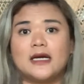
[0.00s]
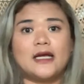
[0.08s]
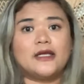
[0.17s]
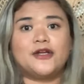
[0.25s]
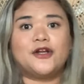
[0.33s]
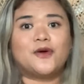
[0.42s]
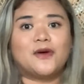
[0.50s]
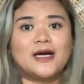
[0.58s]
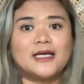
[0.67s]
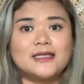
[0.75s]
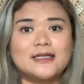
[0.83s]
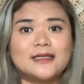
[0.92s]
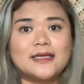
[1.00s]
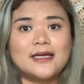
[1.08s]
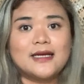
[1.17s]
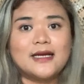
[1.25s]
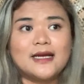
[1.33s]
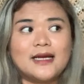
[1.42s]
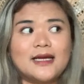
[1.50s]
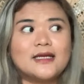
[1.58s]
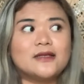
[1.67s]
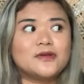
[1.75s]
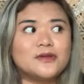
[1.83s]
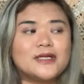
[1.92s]
And you know what? They
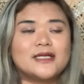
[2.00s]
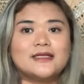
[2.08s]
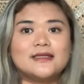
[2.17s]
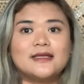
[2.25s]
rooted.